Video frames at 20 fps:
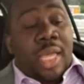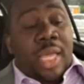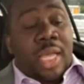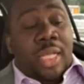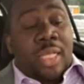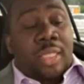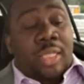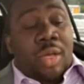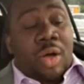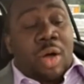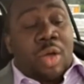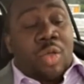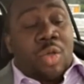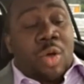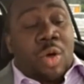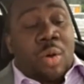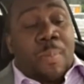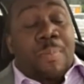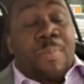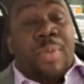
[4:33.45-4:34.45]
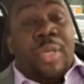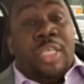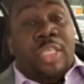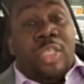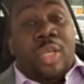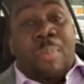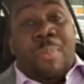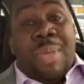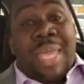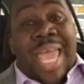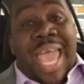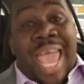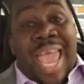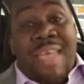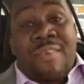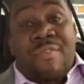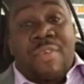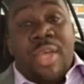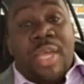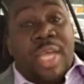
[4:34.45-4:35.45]
is all your is your
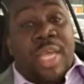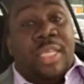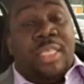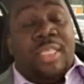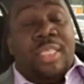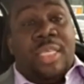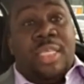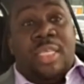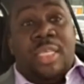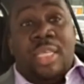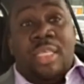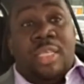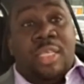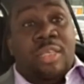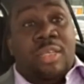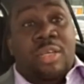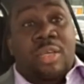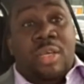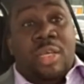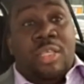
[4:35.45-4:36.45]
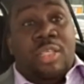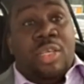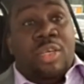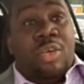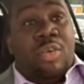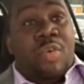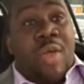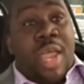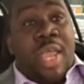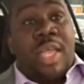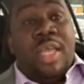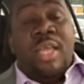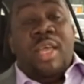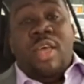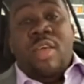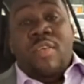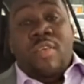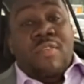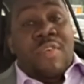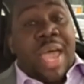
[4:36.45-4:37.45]
behavior. It's a is a is it great?
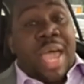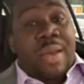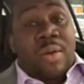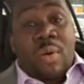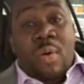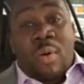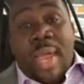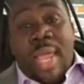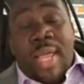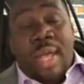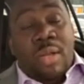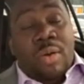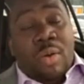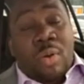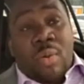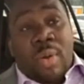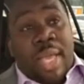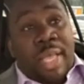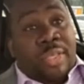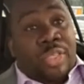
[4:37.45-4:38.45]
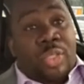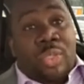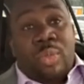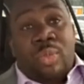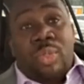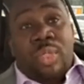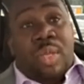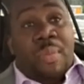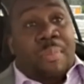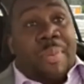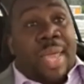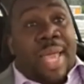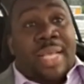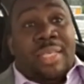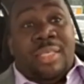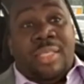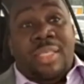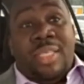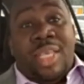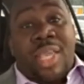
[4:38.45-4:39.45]
You've had no no issues in the
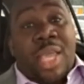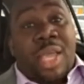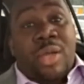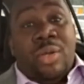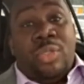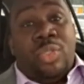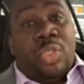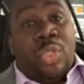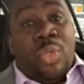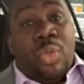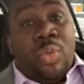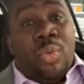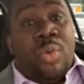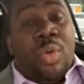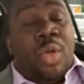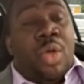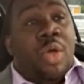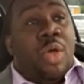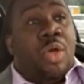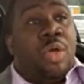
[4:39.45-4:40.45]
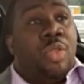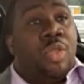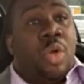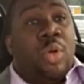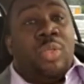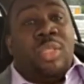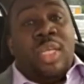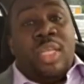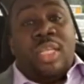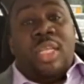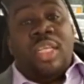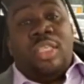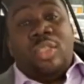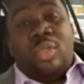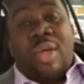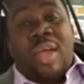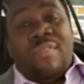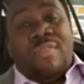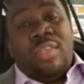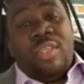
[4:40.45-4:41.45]
past year or two. Those are the
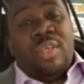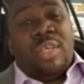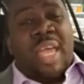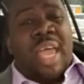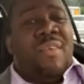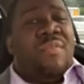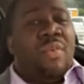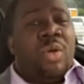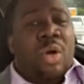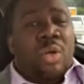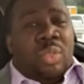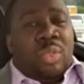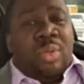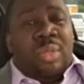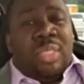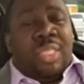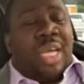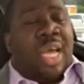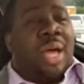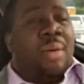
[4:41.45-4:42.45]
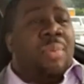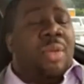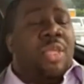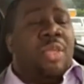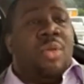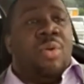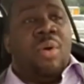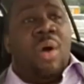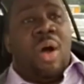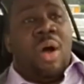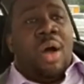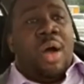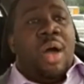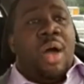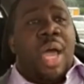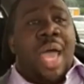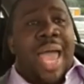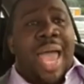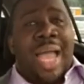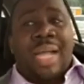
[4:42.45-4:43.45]
things you have to look at. If you go to a job and you
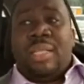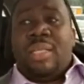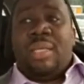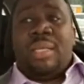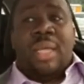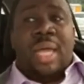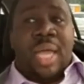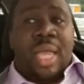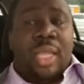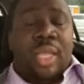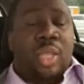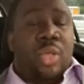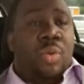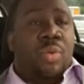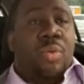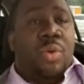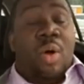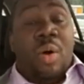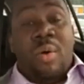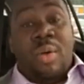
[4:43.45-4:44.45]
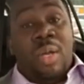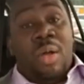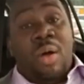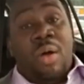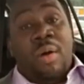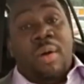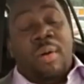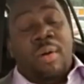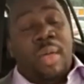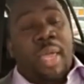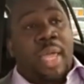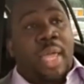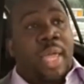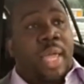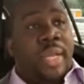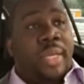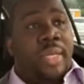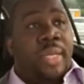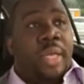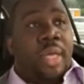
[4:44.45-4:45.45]
are acting like you know it all
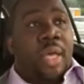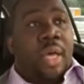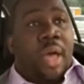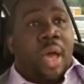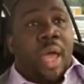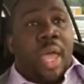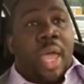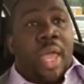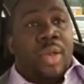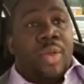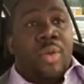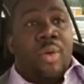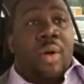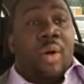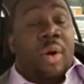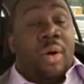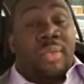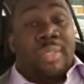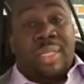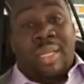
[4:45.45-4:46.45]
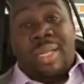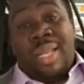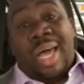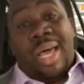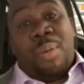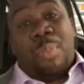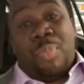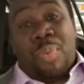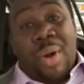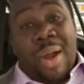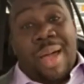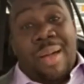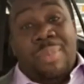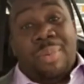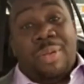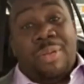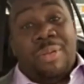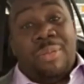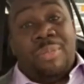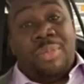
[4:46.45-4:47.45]
and and you're causing a lot of
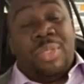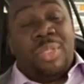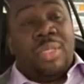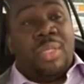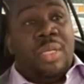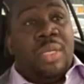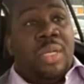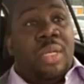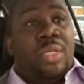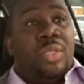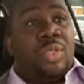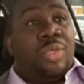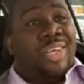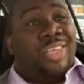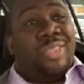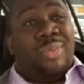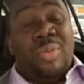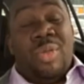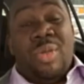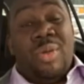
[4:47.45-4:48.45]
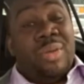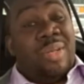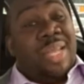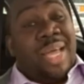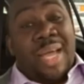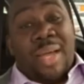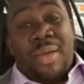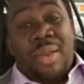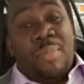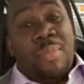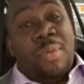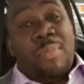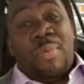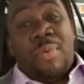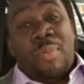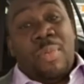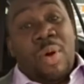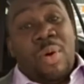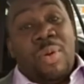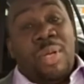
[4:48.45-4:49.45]
problems, trust me, you're not going to be
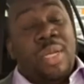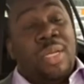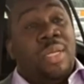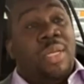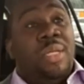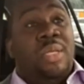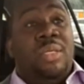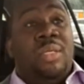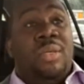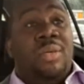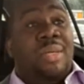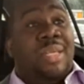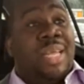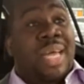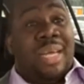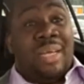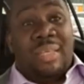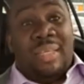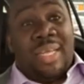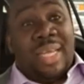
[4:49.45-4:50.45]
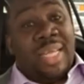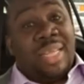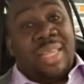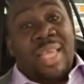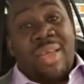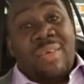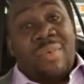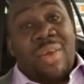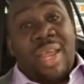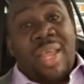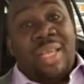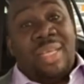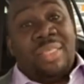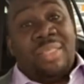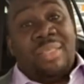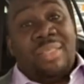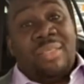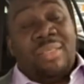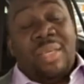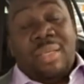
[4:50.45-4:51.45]
promoted. You're not going to get that
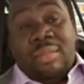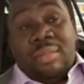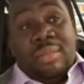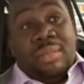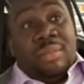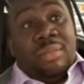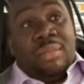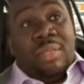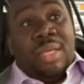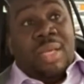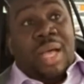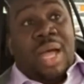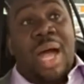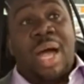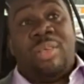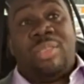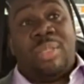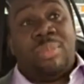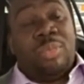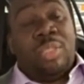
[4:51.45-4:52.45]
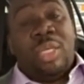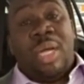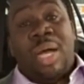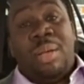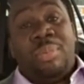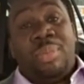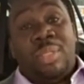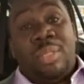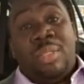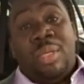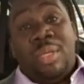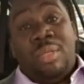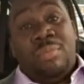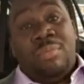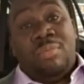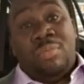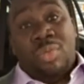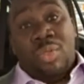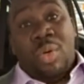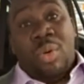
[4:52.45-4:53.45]
raise. That's how some jobs
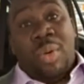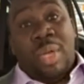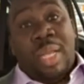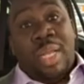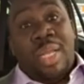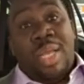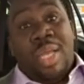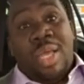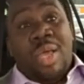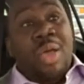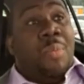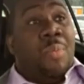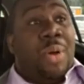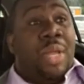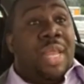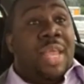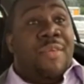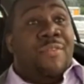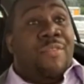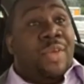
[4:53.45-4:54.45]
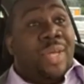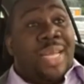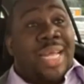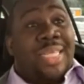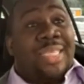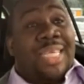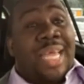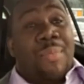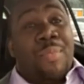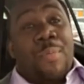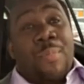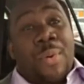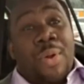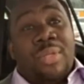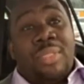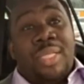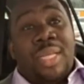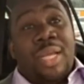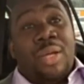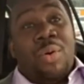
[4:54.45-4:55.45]
do it. But if you're that type of
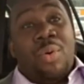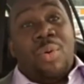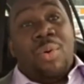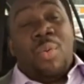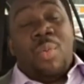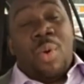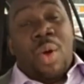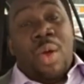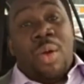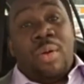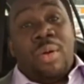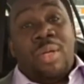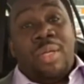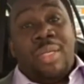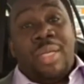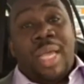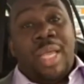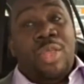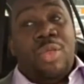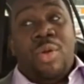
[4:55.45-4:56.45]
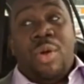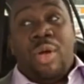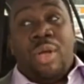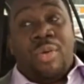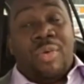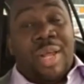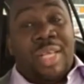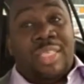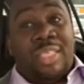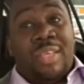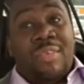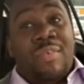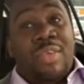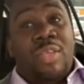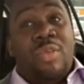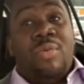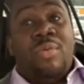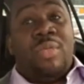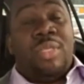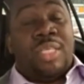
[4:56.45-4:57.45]
person that go to work and you're aggressive
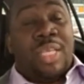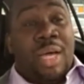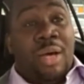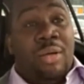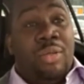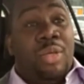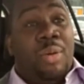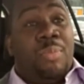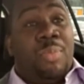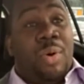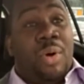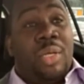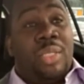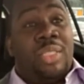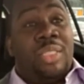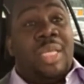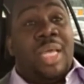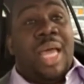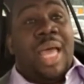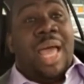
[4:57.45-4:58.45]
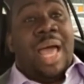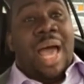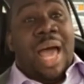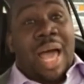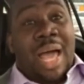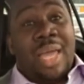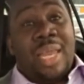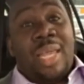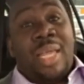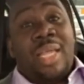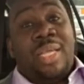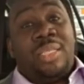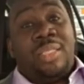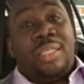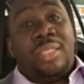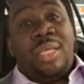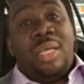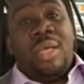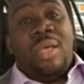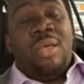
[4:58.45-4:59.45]
and you tell your boss how it
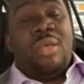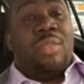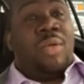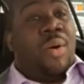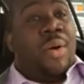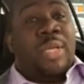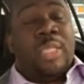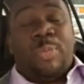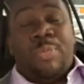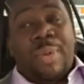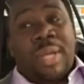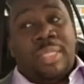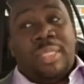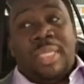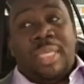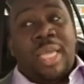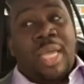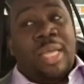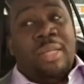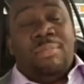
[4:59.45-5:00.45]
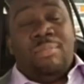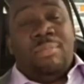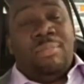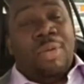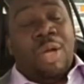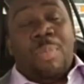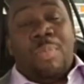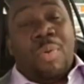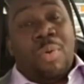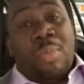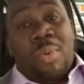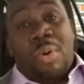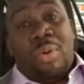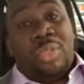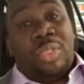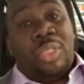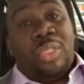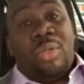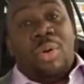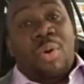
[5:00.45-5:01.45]
is, don't expect to get a
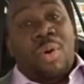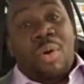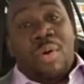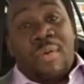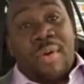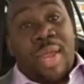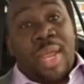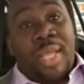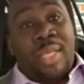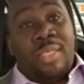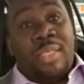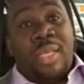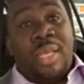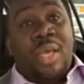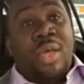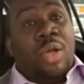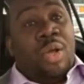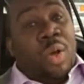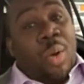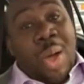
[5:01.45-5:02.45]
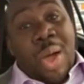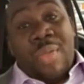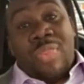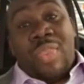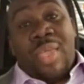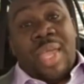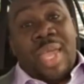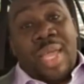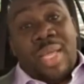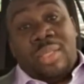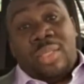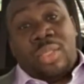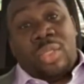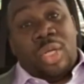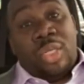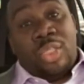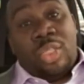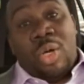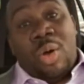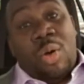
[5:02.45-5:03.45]
promotion or a raise, go out there and
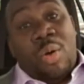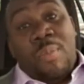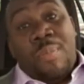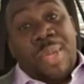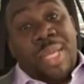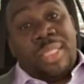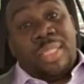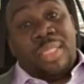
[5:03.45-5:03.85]
start your own